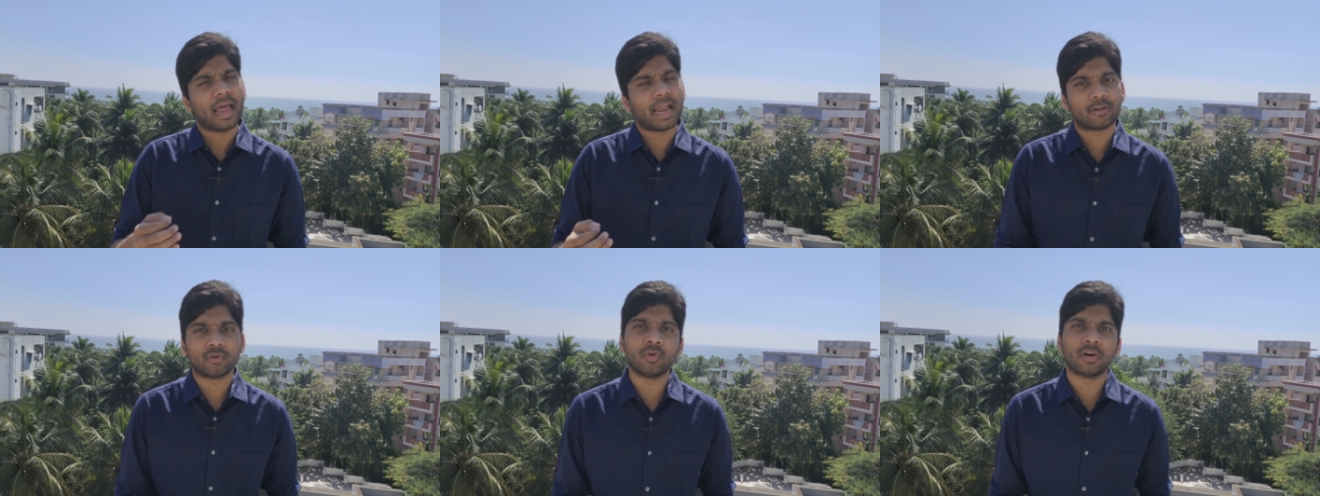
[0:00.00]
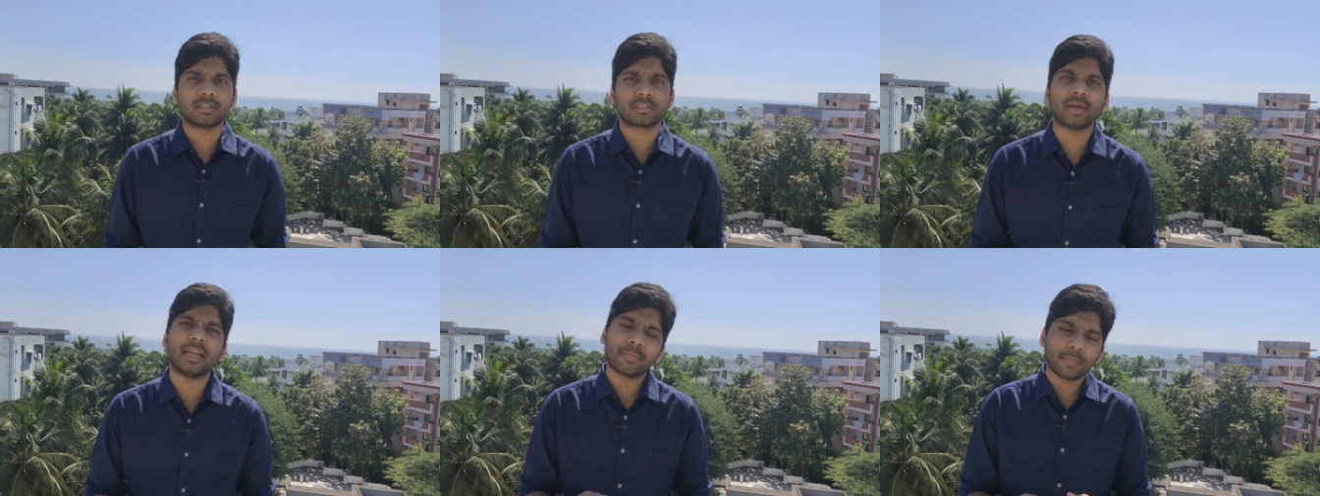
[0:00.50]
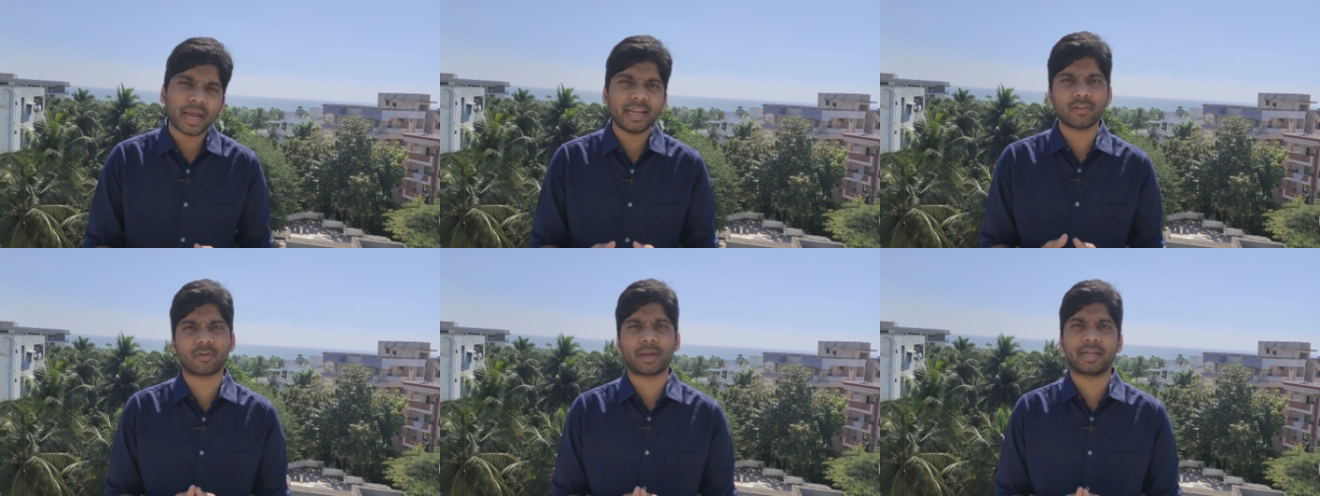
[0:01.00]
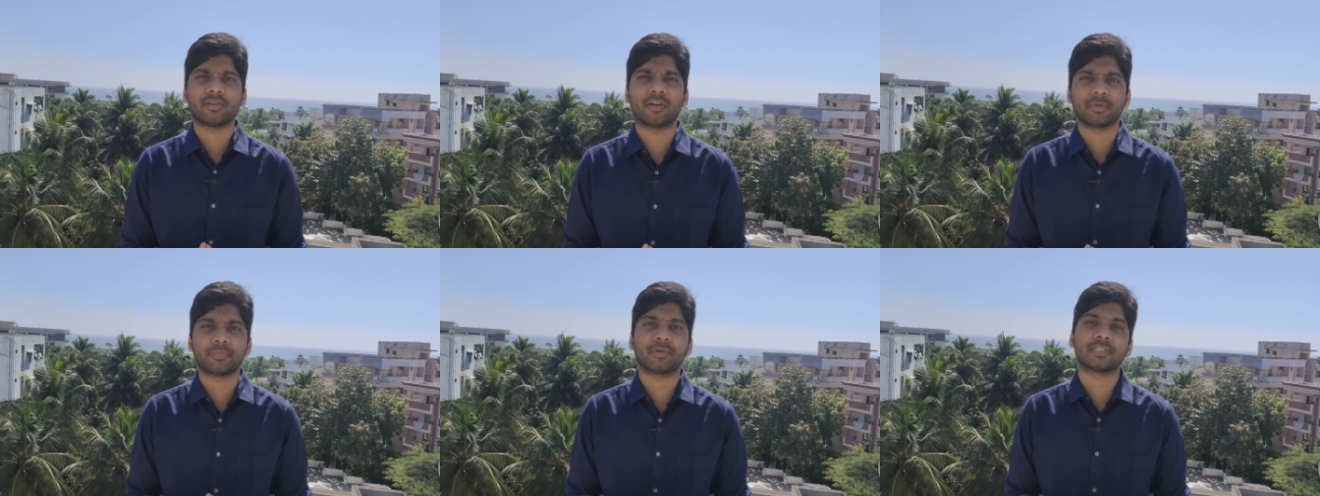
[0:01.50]
At 2 also, it might or might
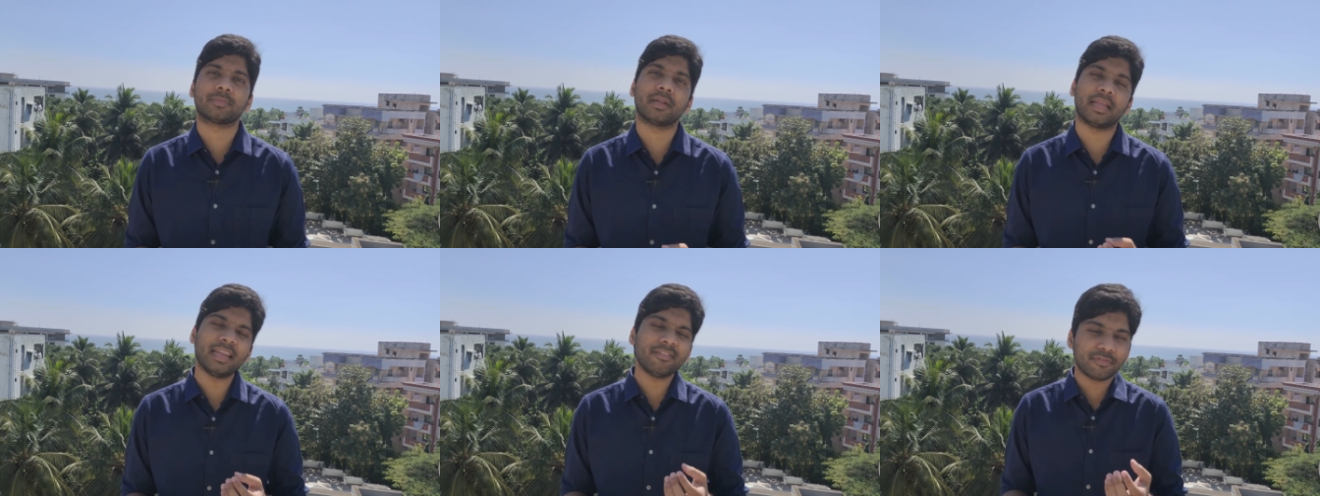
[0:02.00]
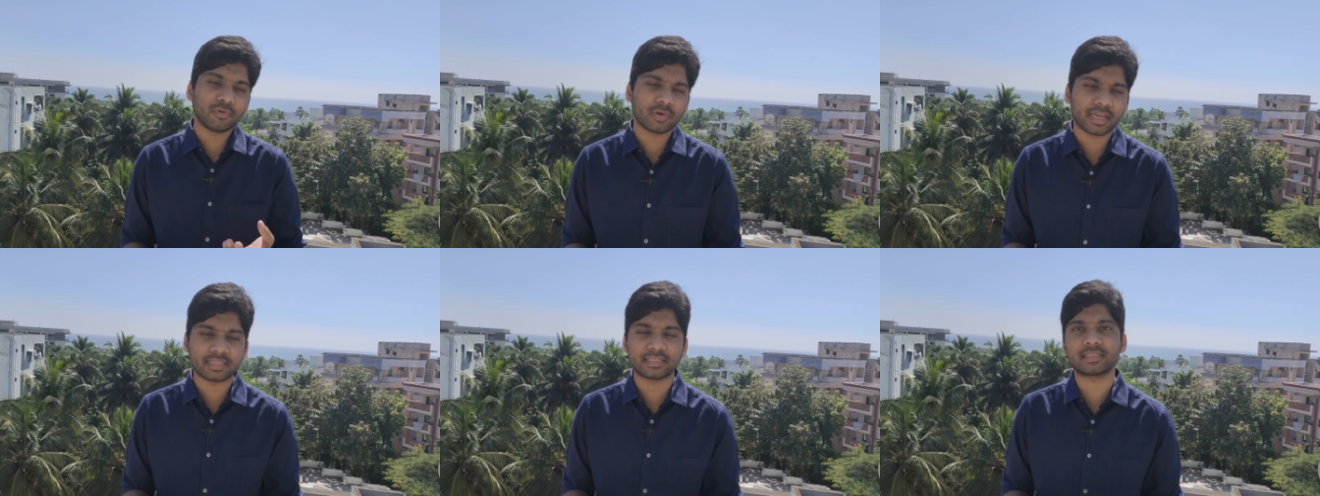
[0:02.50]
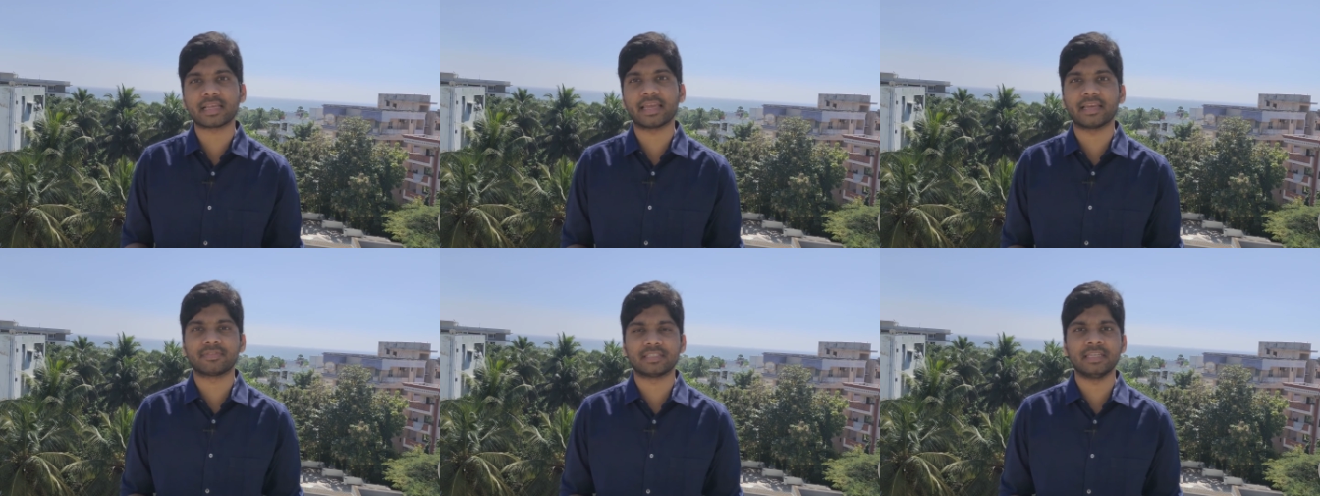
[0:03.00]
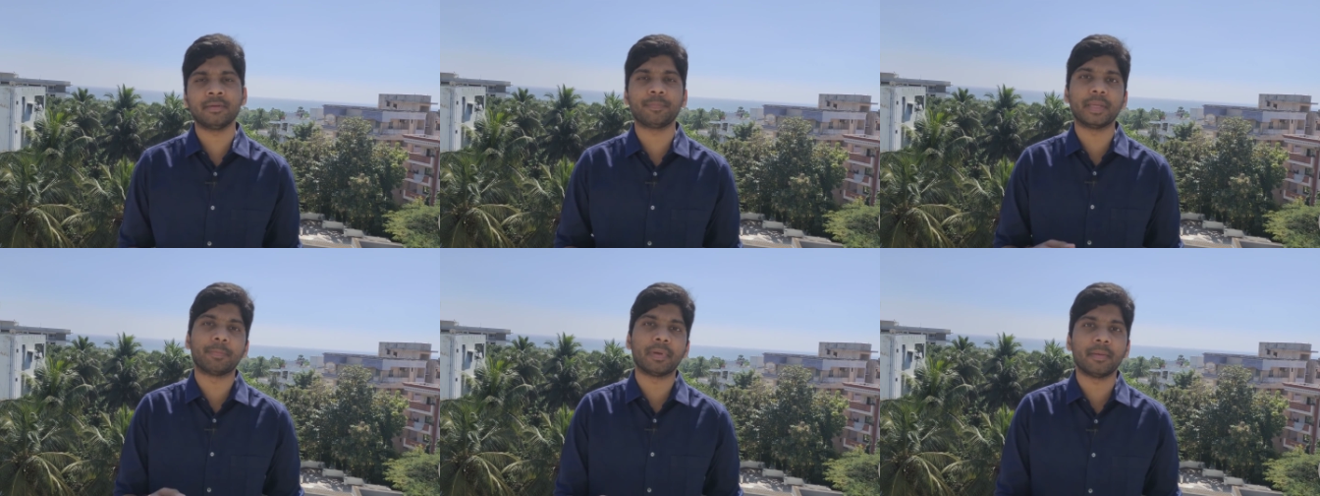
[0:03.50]
not be possible. In few cases, I have seen
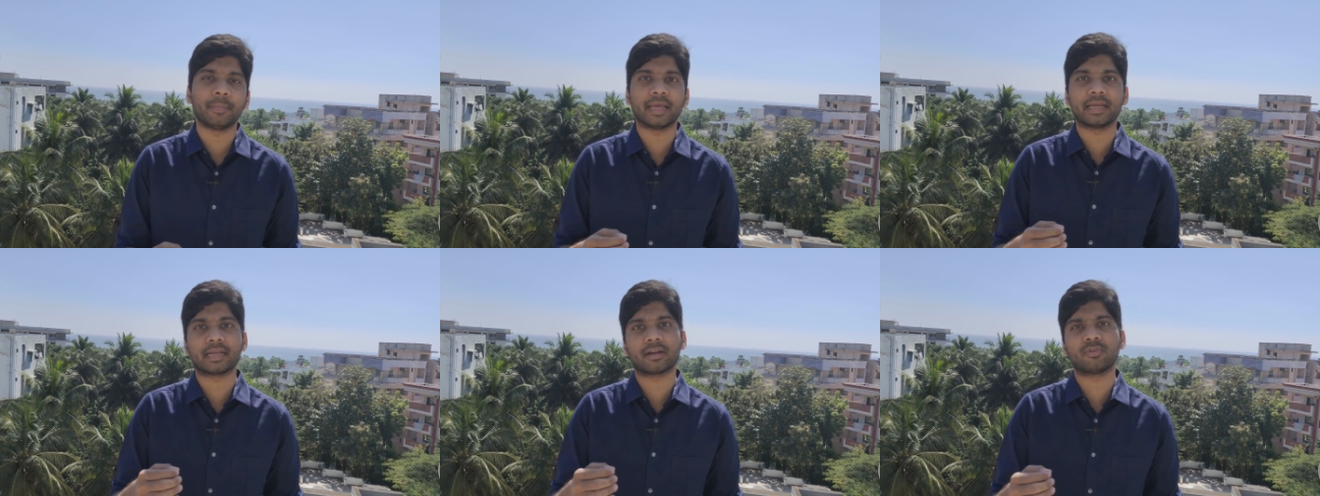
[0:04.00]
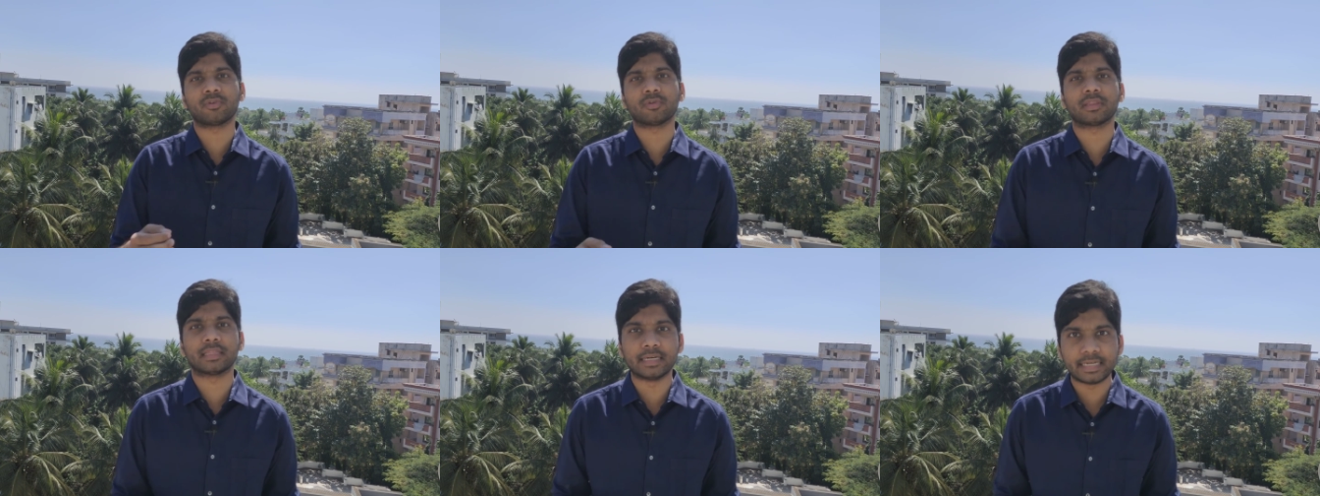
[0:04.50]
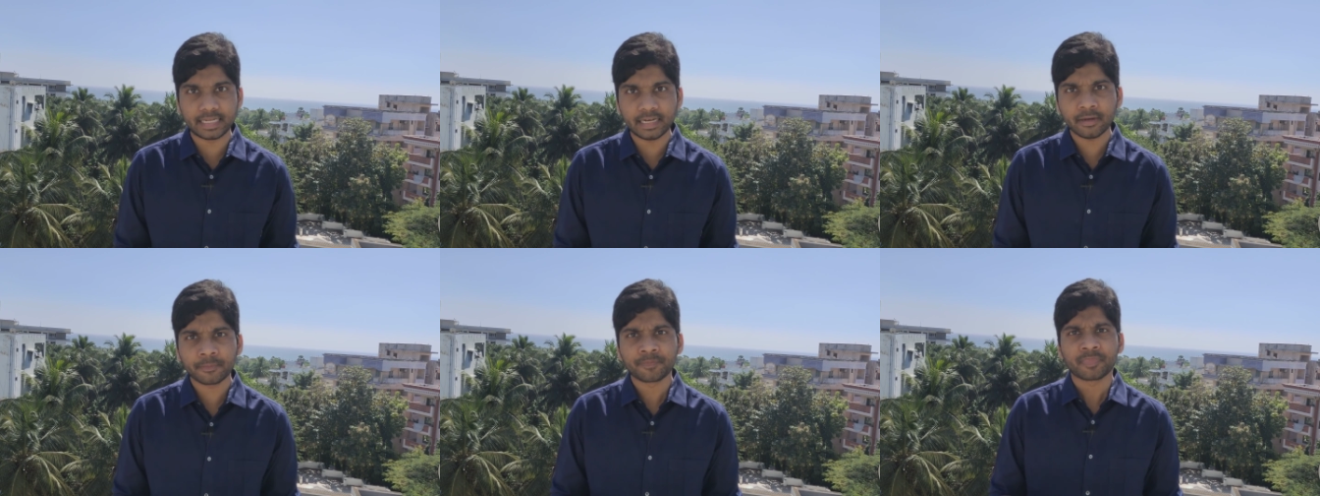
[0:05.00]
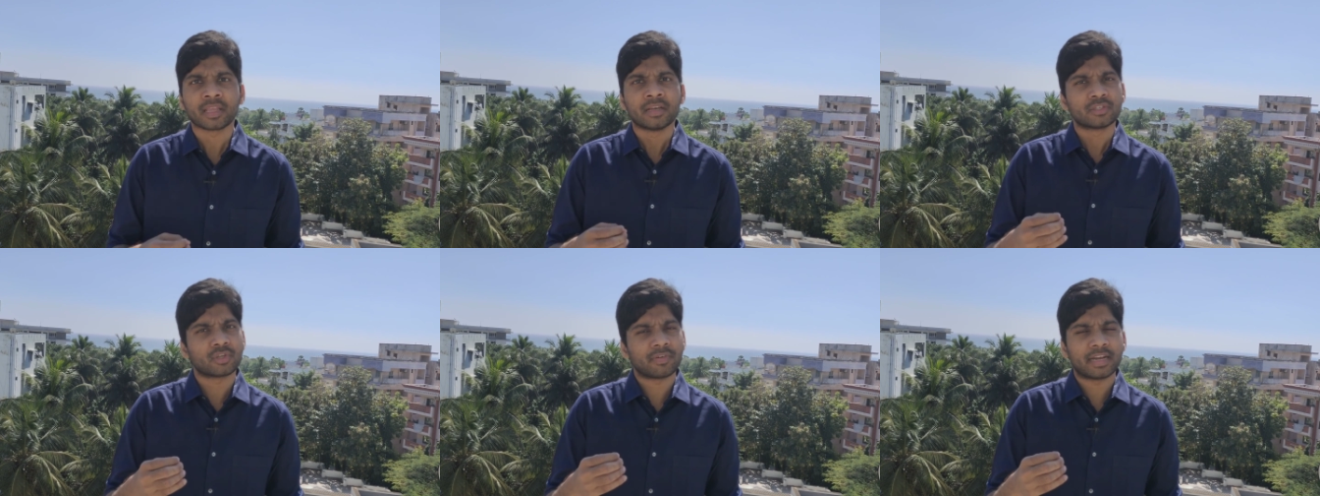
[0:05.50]
people make it around to 13.
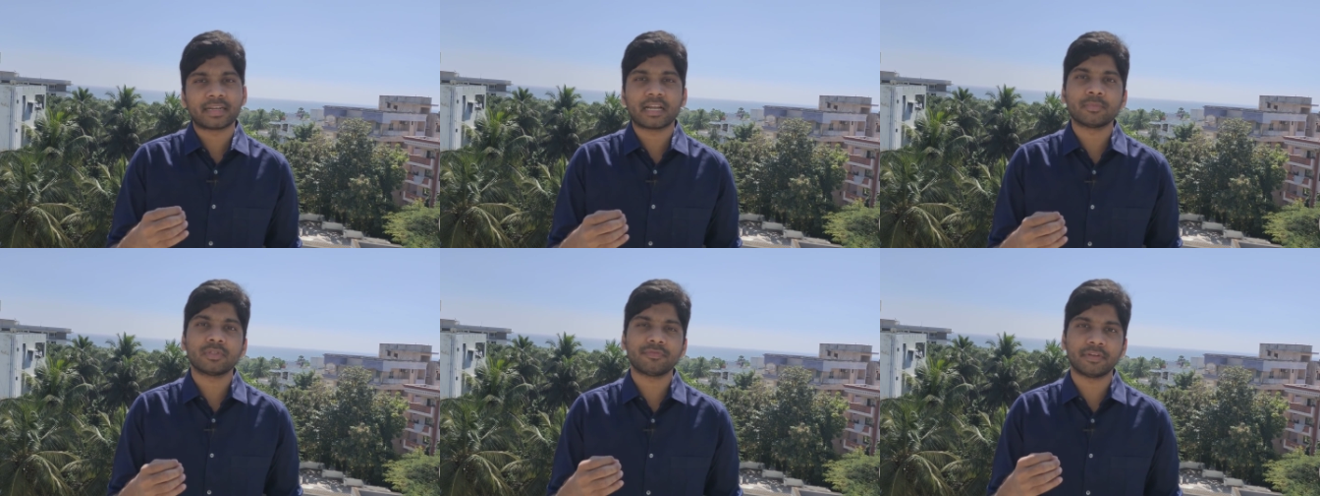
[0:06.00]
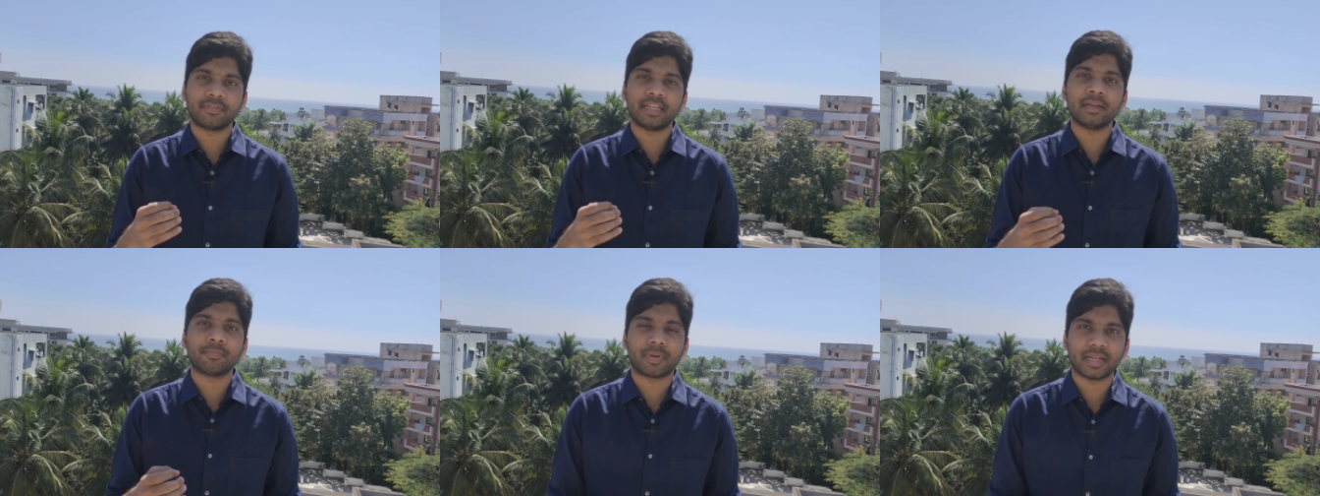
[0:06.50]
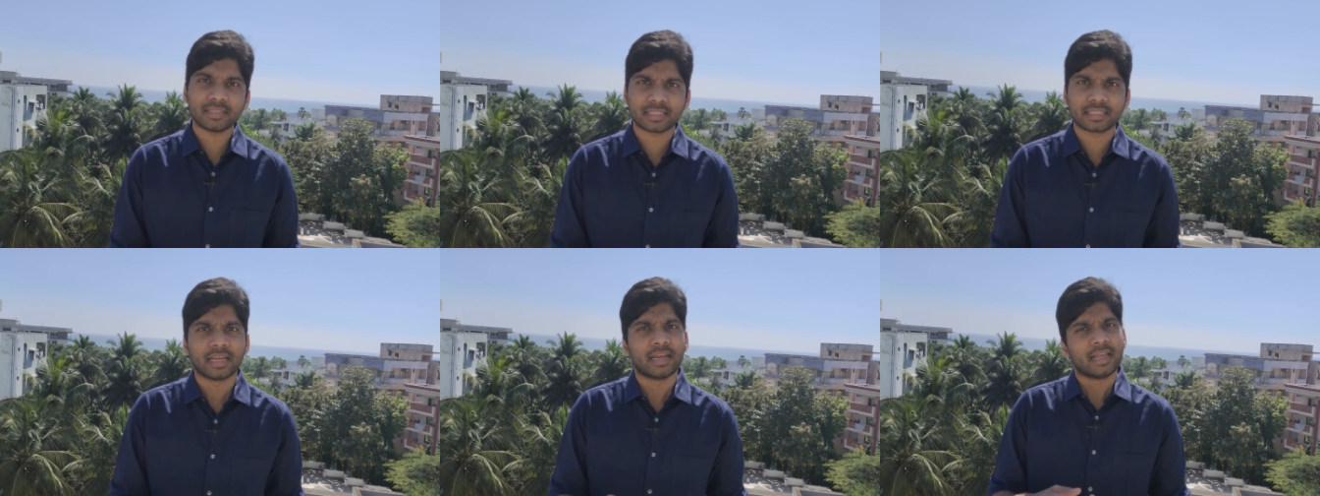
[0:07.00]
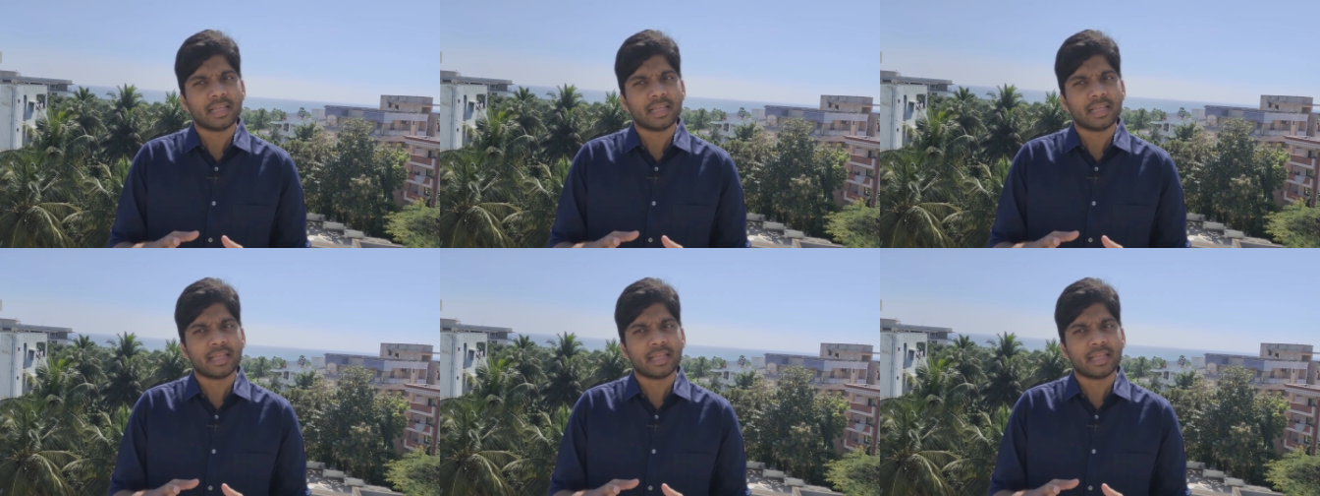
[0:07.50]
So when it comes to 15 plus,